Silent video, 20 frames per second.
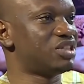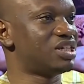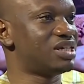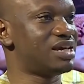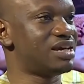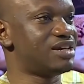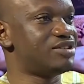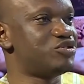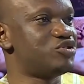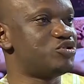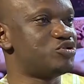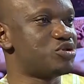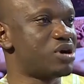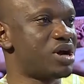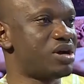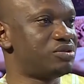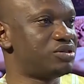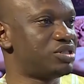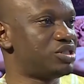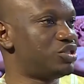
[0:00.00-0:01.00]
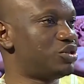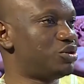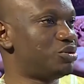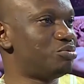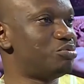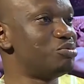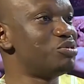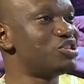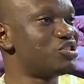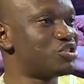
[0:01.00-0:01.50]
get drowned in the
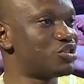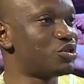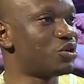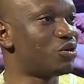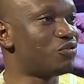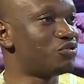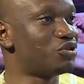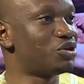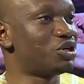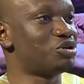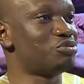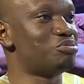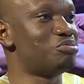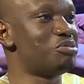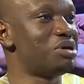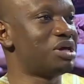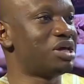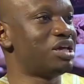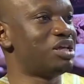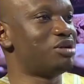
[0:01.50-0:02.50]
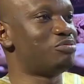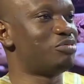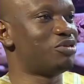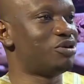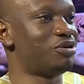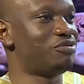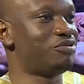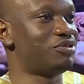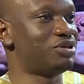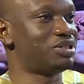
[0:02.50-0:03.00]
mystery of not making
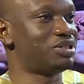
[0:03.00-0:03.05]
profit.